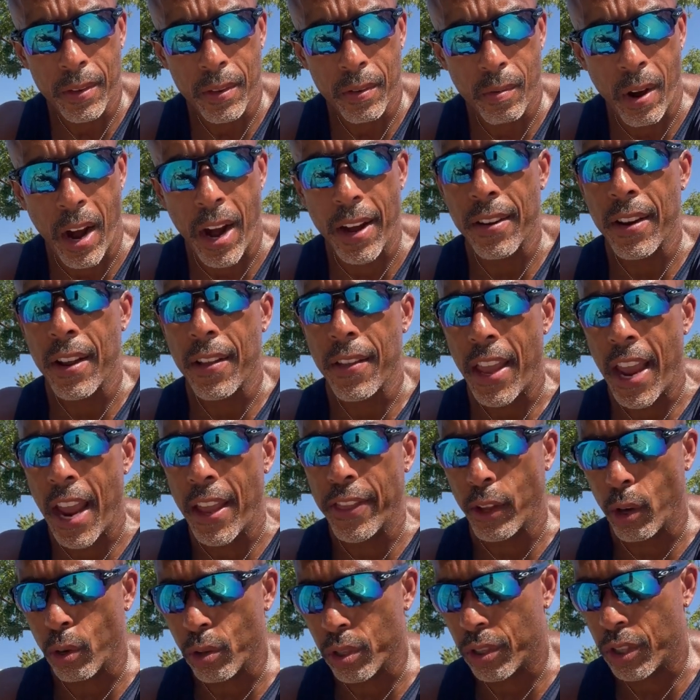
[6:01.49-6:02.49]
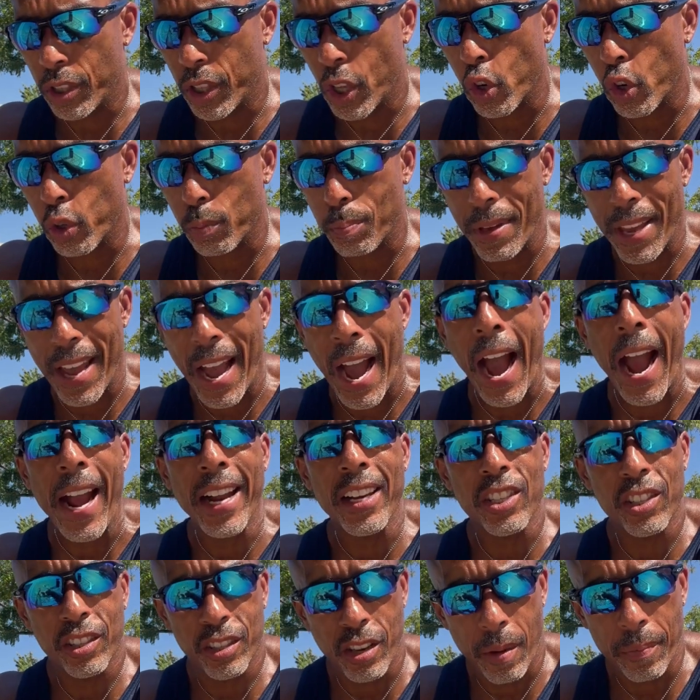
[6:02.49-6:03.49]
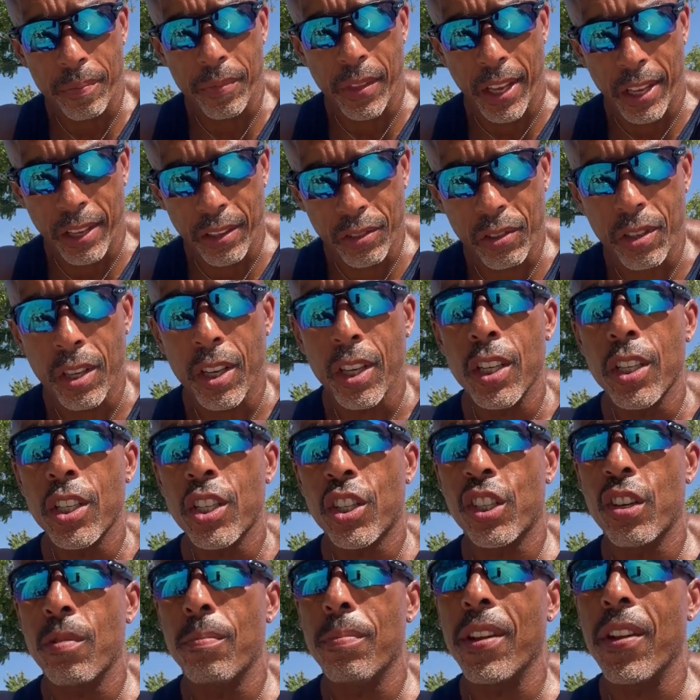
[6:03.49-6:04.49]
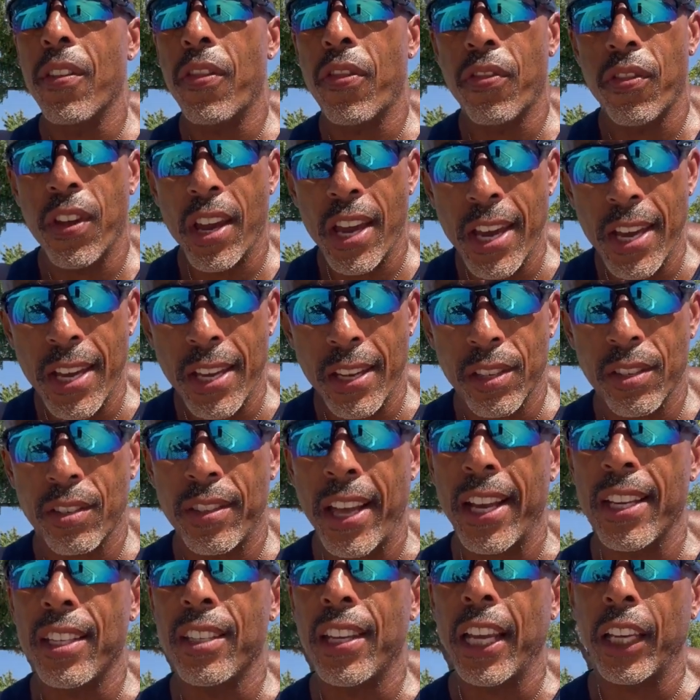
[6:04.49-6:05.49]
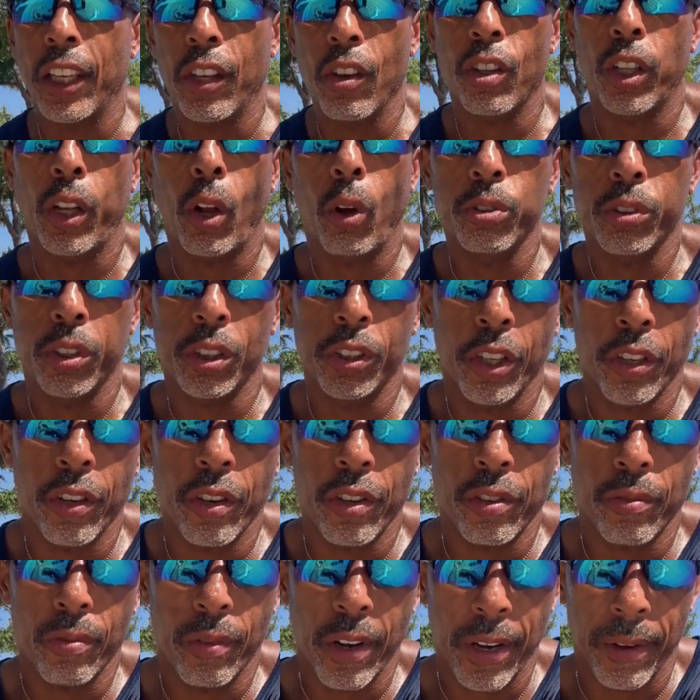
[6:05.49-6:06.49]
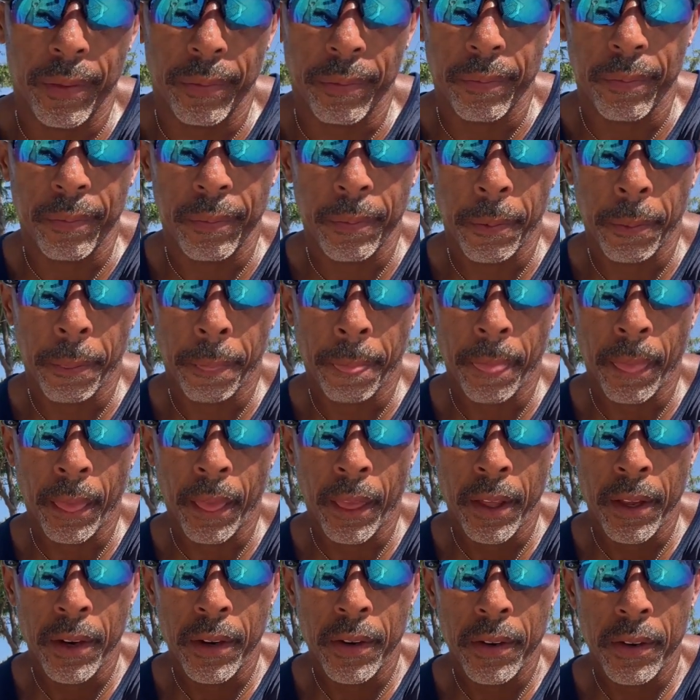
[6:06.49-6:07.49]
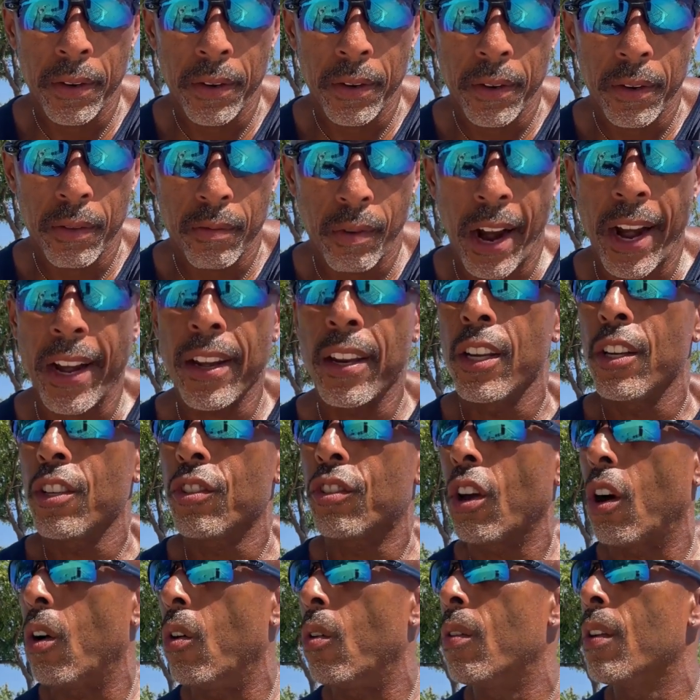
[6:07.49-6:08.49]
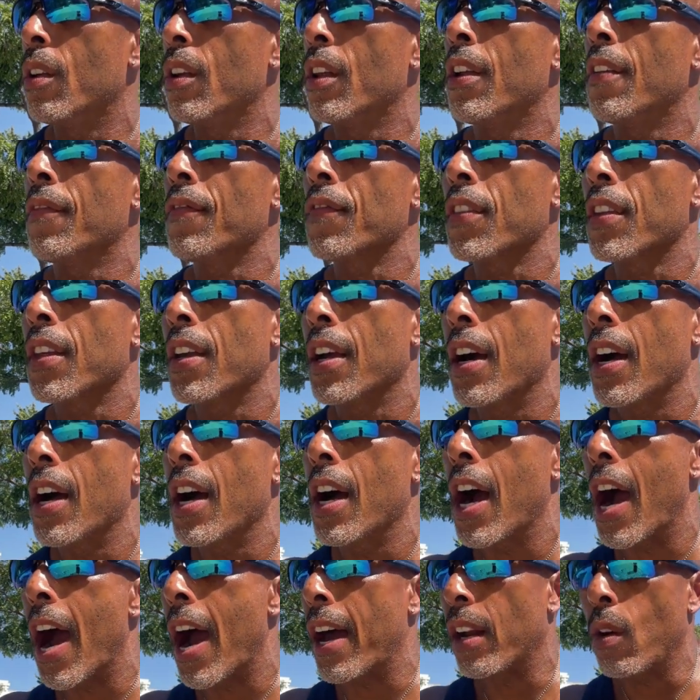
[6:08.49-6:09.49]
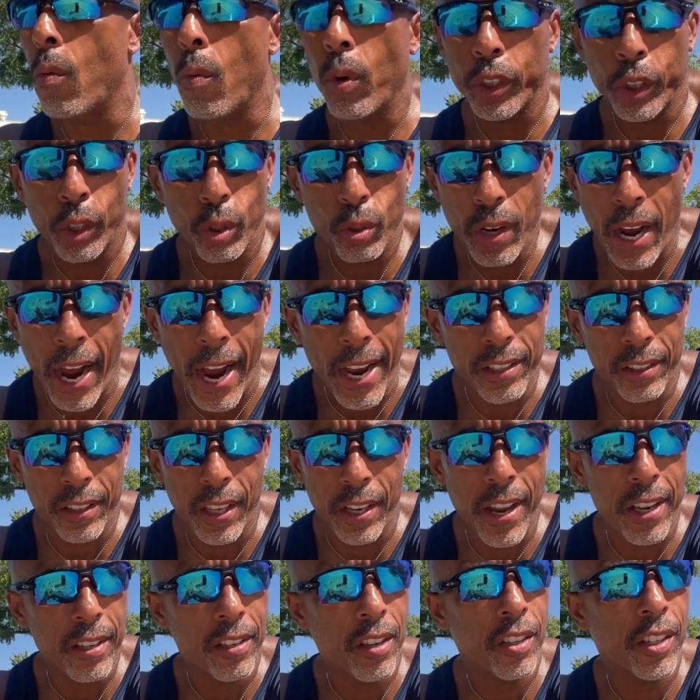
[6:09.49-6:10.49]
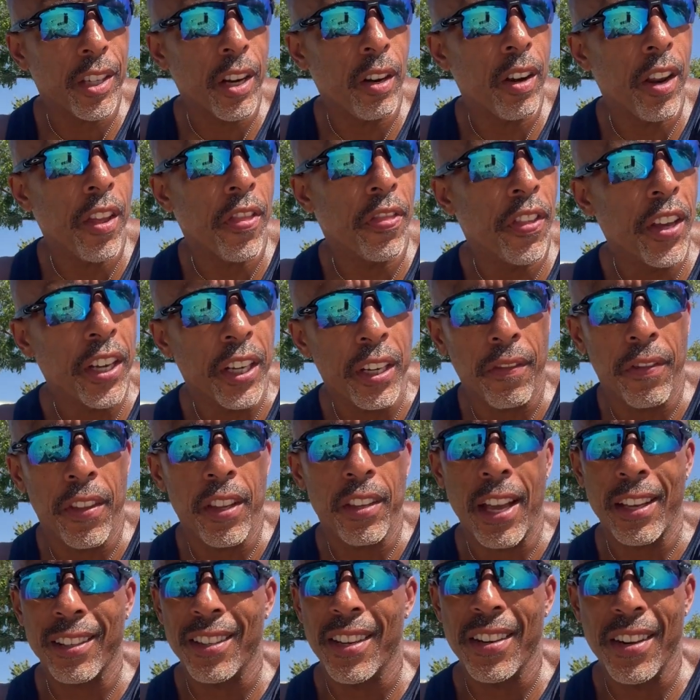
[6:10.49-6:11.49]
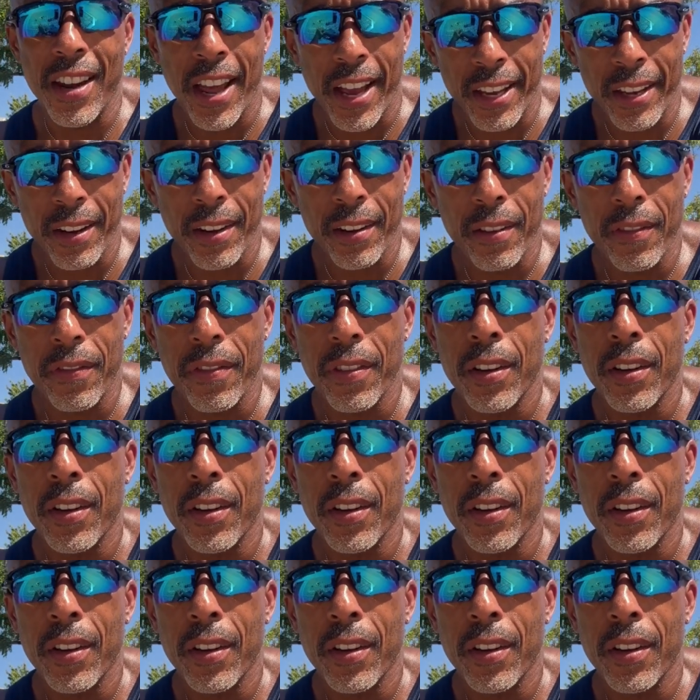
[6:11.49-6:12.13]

right? And those behind somethings should be things that take you closer to your dream, right? So I don't want you guys to necessarily think of this as a negative.